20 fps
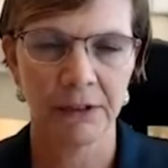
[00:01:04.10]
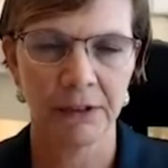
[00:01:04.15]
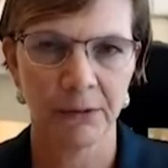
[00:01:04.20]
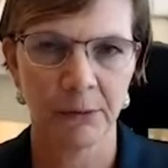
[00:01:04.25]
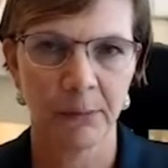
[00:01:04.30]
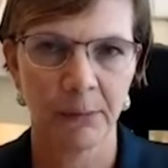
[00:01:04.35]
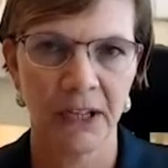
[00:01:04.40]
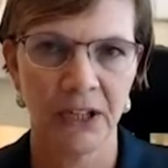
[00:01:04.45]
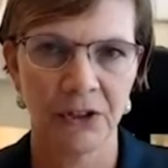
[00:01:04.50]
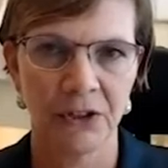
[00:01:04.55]
for
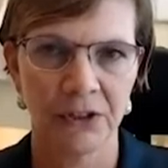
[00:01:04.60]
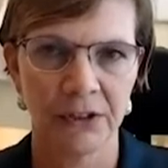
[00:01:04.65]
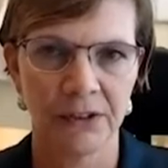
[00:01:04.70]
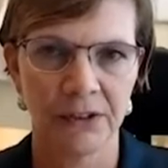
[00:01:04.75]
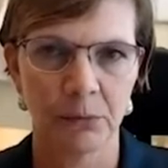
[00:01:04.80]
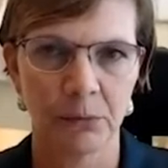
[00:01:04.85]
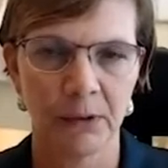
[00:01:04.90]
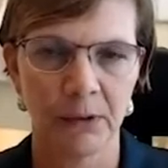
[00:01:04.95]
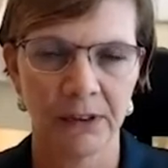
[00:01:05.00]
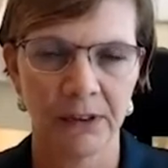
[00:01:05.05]

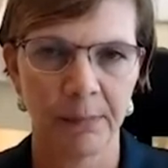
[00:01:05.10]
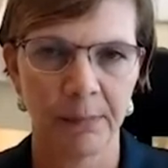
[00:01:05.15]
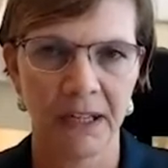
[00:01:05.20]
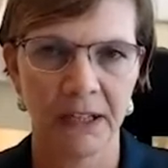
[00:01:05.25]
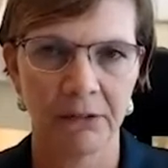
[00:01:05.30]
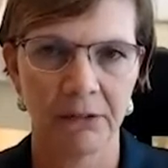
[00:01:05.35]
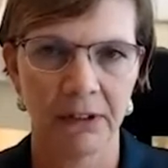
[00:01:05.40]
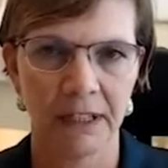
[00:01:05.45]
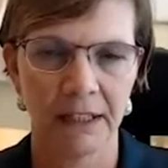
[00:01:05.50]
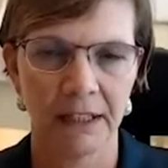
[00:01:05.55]
patients with
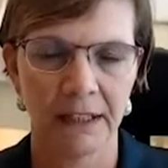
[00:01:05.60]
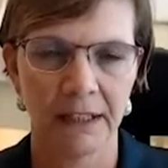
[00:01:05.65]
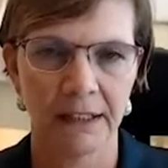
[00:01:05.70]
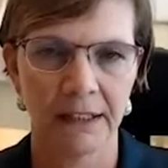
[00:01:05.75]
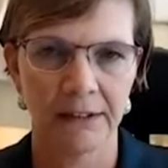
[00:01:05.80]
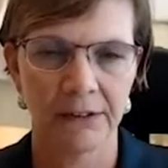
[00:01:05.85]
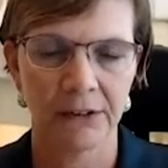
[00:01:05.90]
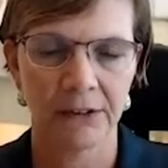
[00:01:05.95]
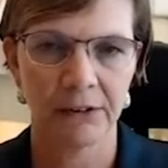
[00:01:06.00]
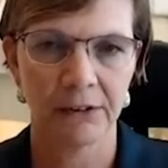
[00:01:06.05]
pancreatic
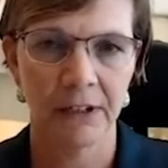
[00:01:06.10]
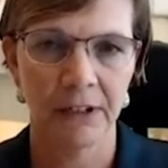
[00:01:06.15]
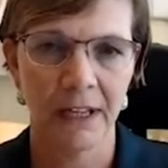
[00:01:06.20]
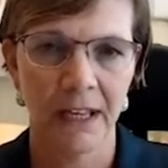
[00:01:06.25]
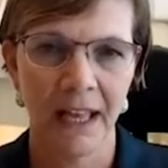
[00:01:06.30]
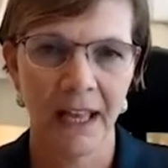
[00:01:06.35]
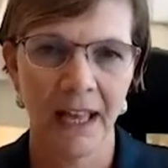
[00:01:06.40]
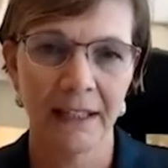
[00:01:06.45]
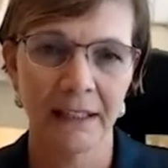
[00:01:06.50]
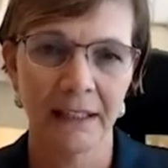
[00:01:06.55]
cancer,
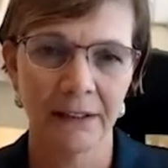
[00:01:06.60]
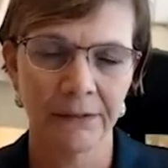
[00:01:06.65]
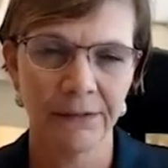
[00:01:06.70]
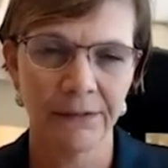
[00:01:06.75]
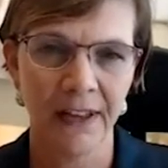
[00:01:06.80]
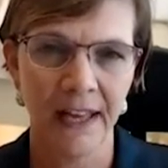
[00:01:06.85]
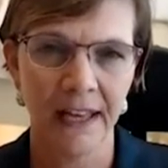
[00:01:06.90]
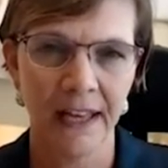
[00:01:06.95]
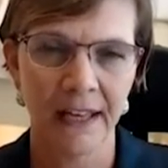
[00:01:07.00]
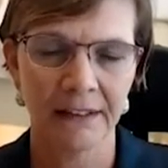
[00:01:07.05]
and in
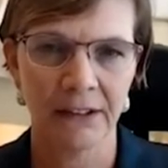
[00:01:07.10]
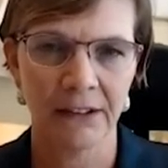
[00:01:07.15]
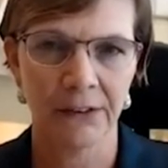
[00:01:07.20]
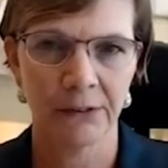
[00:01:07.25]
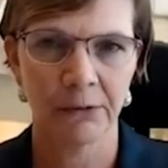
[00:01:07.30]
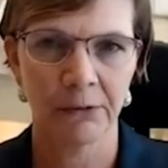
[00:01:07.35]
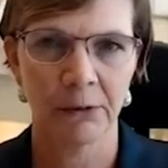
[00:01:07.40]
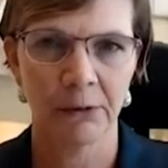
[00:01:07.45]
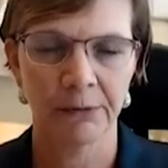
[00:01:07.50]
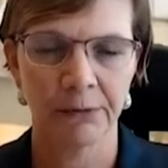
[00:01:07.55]
fact, a
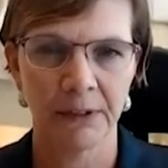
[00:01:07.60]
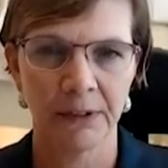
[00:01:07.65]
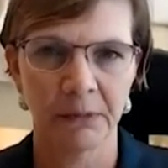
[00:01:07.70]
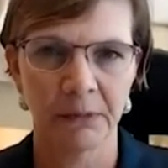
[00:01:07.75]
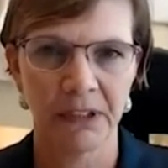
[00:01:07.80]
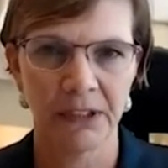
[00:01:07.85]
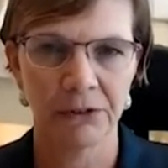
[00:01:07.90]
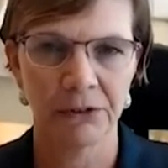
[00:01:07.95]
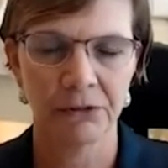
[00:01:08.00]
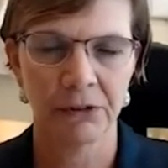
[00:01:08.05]
thorough
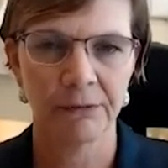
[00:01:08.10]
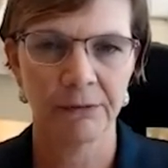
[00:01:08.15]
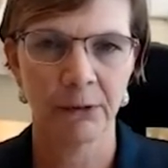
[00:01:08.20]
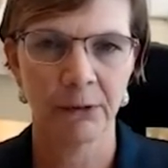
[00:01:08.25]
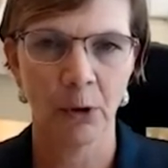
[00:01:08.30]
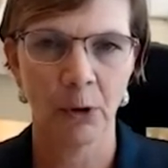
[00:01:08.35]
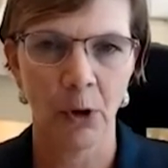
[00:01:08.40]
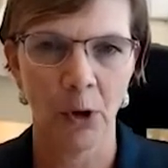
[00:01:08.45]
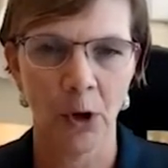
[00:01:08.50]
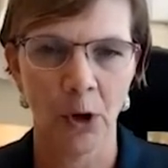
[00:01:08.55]
family history
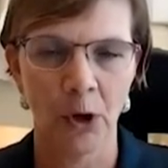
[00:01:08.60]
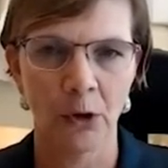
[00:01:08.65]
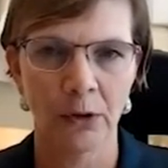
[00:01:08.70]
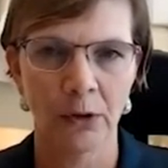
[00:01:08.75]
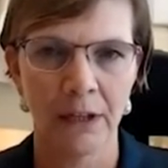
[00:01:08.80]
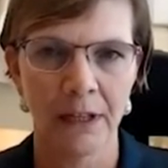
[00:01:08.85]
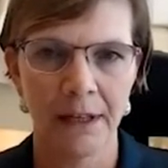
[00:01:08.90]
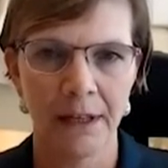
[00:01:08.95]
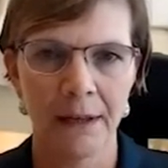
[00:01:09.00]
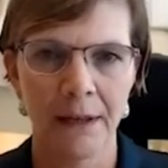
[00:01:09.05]
for
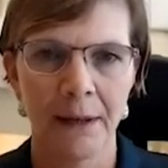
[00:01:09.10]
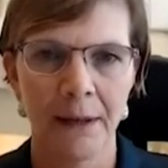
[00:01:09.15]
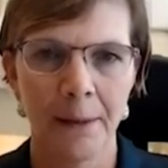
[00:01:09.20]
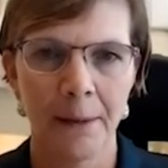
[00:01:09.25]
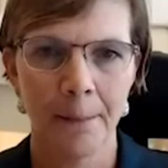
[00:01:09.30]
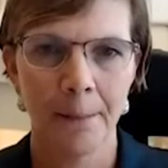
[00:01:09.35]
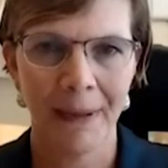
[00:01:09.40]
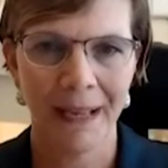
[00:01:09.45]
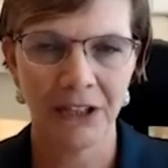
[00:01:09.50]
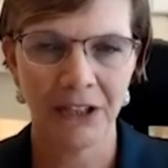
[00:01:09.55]
all
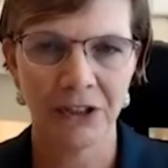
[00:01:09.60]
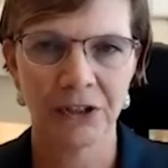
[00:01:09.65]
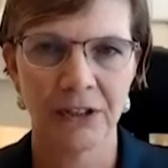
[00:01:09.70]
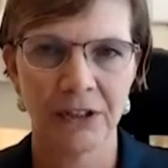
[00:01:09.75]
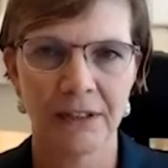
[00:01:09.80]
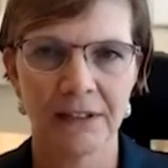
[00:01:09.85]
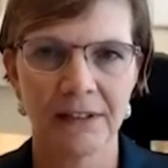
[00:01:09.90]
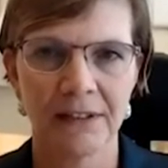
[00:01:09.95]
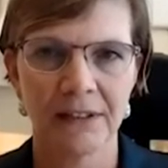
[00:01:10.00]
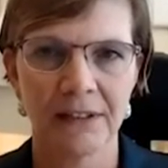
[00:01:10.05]

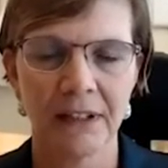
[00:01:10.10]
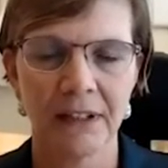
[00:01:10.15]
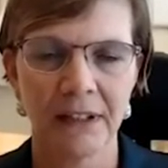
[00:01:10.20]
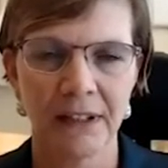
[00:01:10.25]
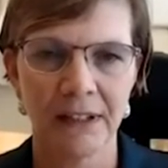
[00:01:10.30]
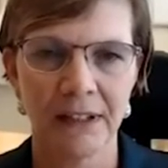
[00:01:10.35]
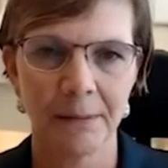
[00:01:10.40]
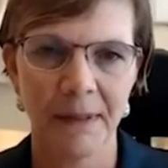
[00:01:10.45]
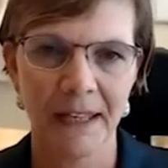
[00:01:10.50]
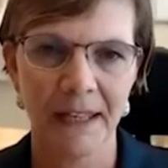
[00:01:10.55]
patients
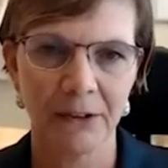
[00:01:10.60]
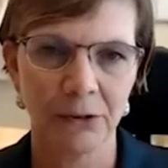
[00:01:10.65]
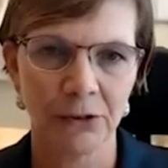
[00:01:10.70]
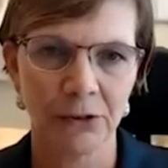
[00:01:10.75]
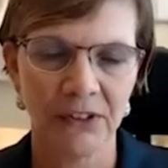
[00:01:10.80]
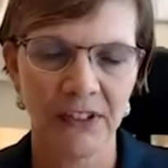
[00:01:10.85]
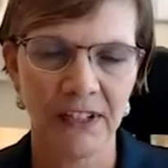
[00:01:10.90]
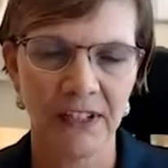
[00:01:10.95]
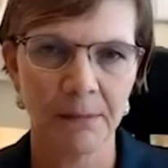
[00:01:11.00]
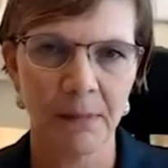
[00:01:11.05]
that are
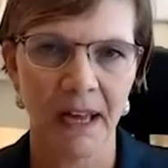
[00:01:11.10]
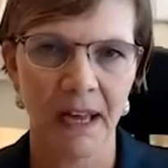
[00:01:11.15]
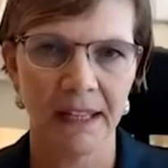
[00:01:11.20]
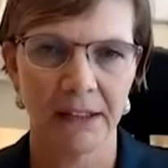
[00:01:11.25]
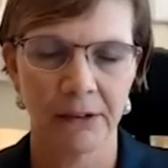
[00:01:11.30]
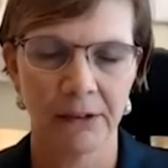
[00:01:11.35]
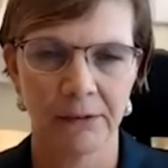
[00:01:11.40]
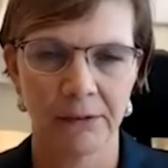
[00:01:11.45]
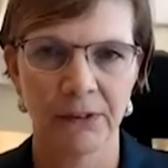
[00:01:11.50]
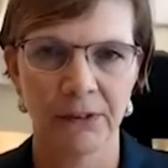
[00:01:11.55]
seen by
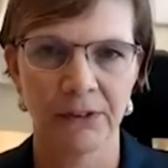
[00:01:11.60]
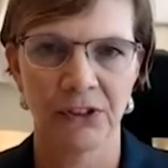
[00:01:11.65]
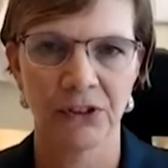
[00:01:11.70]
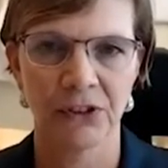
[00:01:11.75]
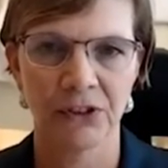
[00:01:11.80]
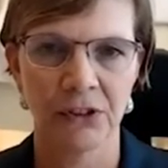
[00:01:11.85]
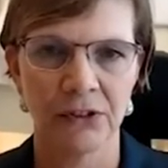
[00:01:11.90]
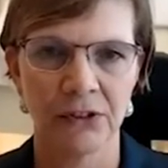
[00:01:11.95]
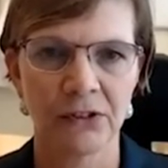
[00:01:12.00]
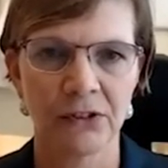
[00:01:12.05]
their
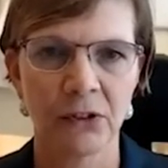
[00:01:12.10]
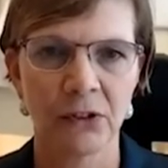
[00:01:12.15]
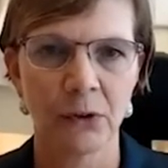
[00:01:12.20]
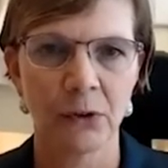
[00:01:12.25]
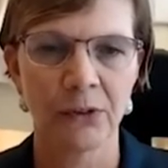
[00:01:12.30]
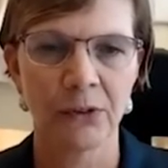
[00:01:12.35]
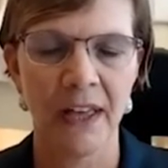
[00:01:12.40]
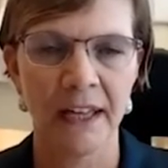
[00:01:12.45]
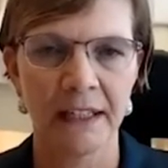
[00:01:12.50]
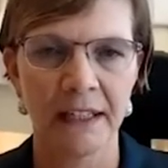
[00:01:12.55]
physicians,
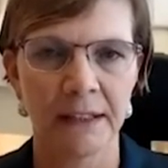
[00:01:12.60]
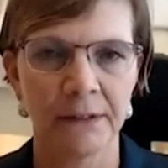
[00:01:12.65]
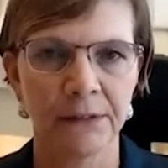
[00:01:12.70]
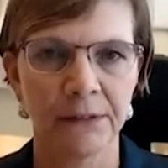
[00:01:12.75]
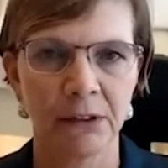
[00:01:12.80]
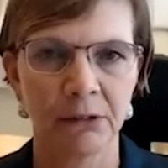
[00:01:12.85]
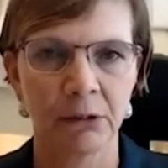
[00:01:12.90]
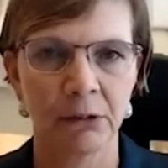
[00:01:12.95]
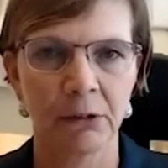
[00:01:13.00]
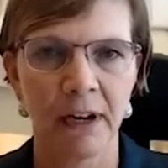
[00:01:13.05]
so that if
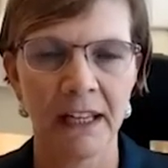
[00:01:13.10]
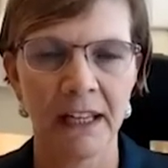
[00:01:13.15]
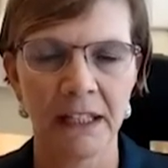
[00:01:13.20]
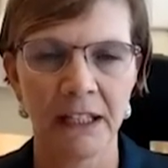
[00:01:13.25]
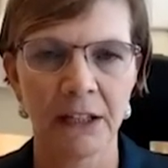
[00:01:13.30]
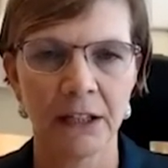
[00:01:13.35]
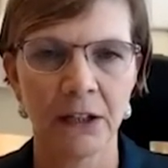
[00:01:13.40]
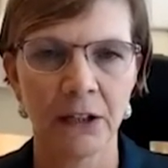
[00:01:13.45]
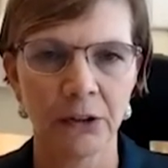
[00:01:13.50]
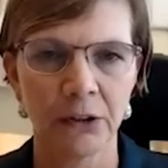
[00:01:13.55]
there are
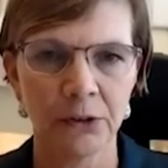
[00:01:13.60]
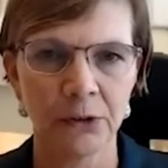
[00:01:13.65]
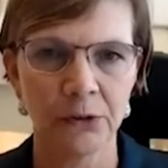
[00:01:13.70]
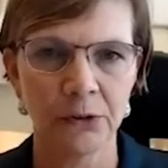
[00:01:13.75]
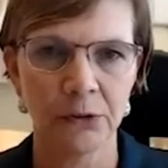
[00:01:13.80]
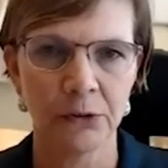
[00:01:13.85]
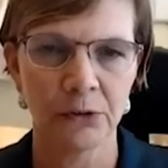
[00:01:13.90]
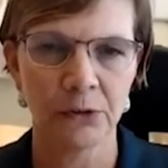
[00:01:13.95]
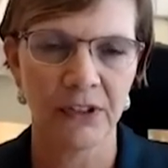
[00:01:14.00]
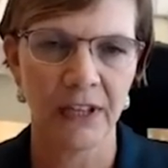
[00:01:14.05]
any
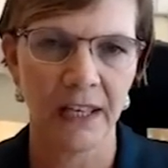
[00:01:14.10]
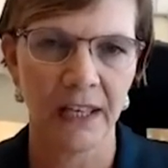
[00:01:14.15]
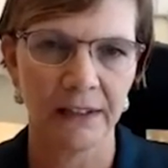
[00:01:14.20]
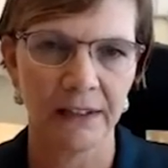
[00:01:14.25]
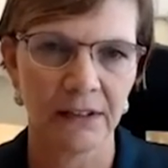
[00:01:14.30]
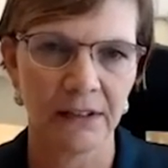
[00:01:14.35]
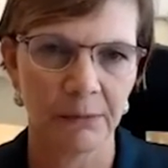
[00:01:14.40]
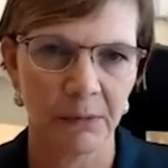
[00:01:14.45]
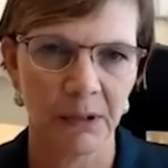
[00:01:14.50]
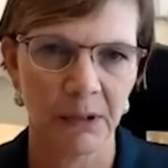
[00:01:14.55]
clues that
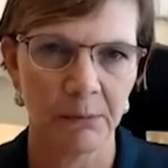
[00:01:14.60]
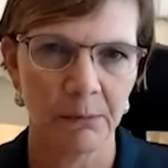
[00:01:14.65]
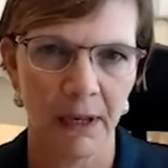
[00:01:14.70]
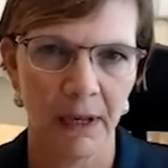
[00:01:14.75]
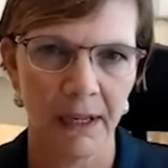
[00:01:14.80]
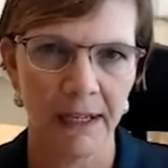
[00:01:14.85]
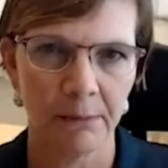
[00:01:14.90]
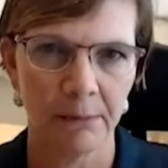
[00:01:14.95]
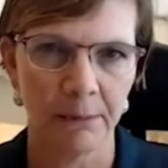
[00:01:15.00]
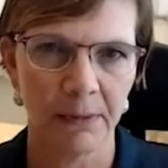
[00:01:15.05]
someone
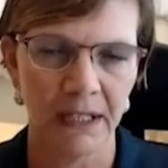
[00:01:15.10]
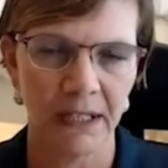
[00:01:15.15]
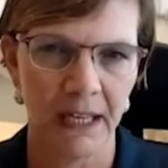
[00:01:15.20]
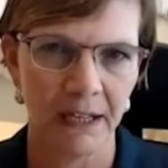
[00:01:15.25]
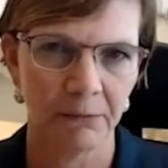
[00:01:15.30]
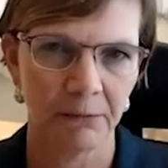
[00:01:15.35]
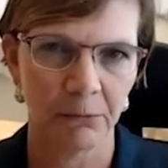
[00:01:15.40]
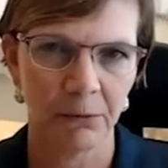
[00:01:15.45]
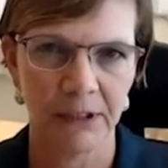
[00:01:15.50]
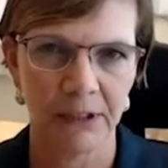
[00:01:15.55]
might be
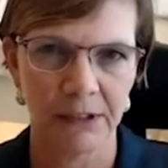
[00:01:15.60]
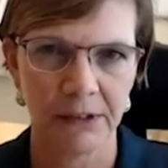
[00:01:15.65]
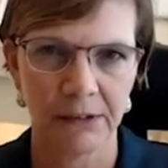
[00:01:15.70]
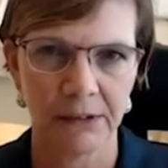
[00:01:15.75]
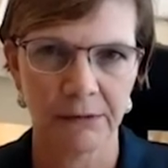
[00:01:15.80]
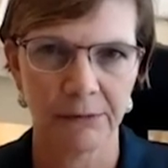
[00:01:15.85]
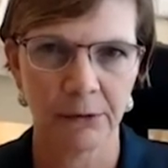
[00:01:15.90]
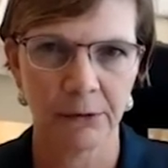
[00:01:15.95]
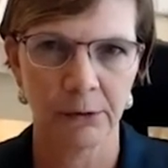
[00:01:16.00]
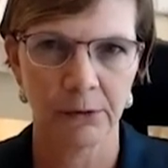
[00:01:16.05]
at risk
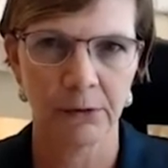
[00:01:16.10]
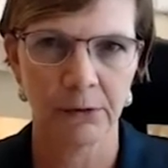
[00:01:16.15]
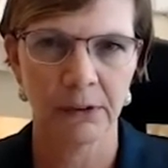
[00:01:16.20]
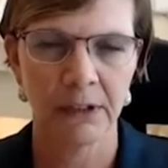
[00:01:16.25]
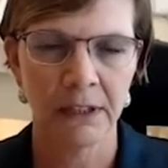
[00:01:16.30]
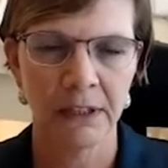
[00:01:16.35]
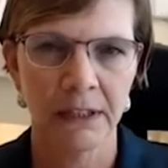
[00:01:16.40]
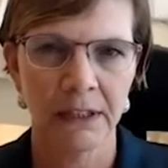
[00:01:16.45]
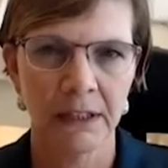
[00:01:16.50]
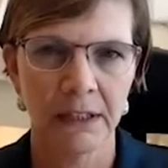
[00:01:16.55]
for
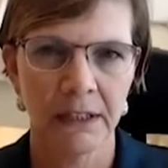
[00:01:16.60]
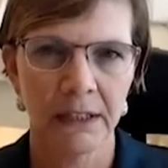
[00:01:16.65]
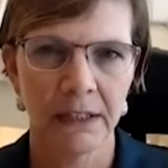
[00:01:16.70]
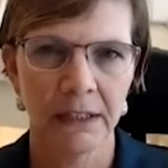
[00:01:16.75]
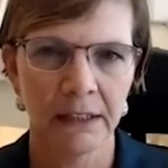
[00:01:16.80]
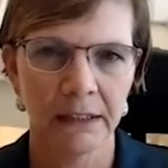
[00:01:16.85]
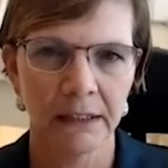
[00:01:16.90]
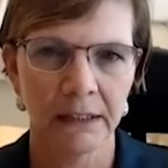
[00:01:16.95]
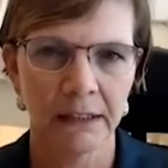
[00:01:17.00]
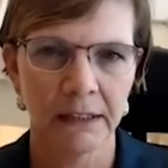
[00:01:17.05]

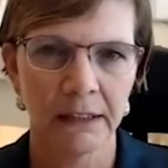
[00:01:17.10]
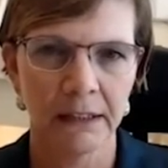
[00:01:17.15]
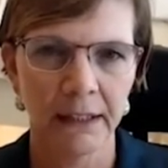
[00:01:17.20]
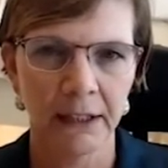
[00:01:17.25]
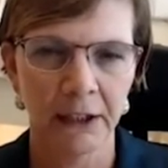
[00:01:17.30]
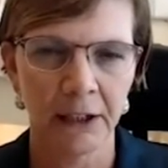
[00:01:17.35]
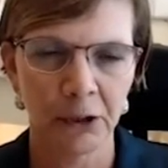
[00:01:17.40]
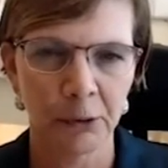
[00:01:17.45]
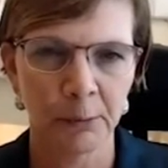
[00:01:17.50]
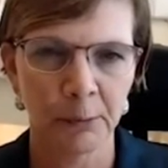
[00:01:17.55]
a
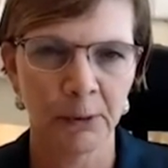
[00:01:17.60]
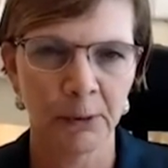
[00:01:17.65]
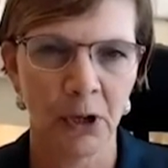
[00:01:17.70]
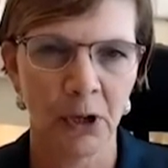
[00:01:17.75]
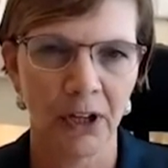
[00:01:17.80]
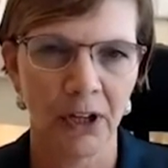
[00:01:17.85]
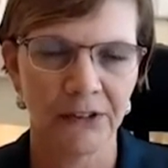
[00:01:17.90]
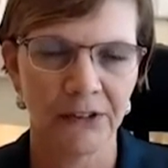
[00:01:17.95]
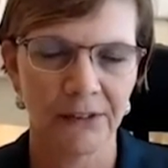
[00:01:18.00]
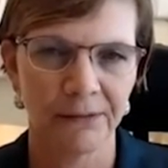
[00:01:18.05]
heritable
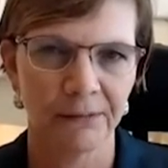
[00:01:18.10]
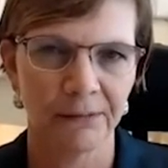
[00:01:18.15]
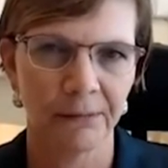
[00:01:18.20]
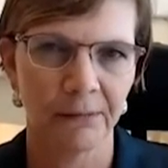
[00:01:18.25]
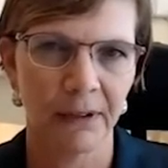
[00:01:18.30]
cause of